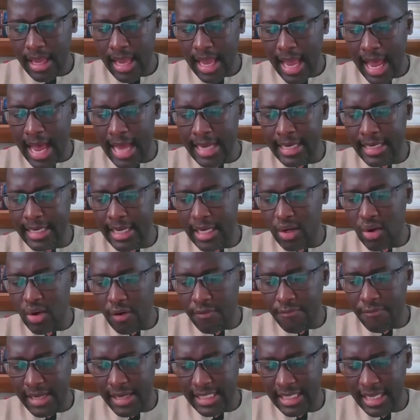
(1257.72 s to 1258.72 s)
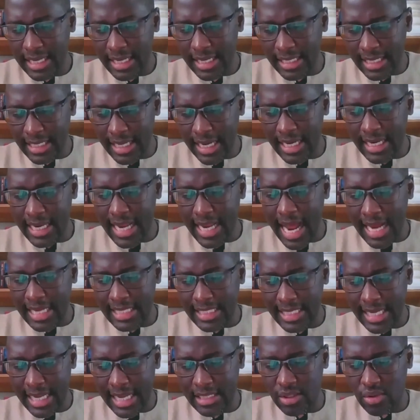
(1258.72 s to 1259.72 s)
and did not facilitate
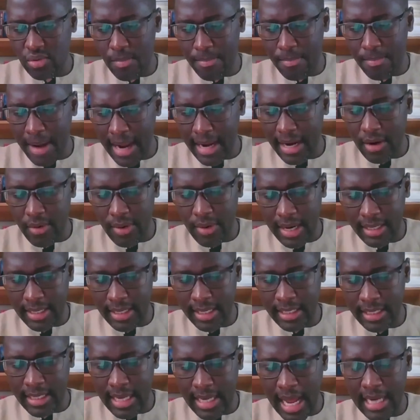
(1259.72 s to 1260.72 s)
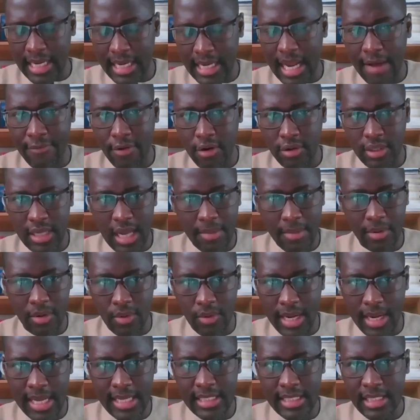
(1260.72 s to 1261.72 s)
access to bank credit at affordable
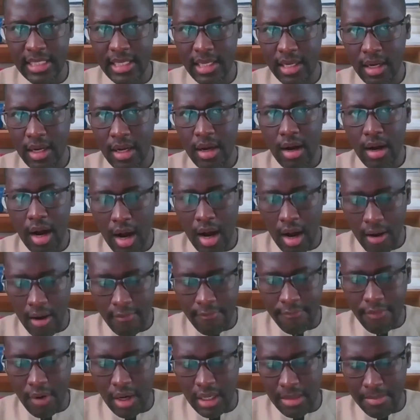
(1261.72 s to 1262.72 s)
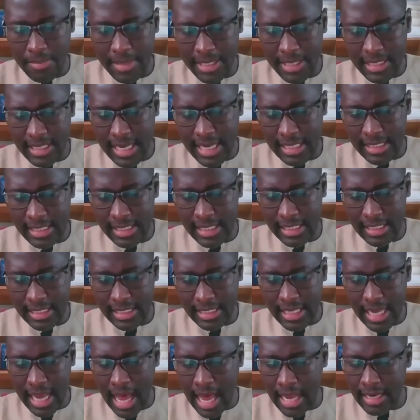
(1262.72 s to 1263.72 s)
rates for the
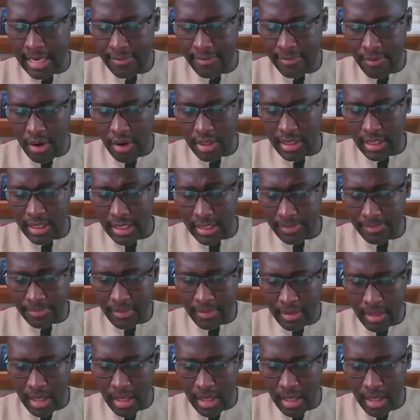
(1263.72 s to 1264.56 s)
businesses and for the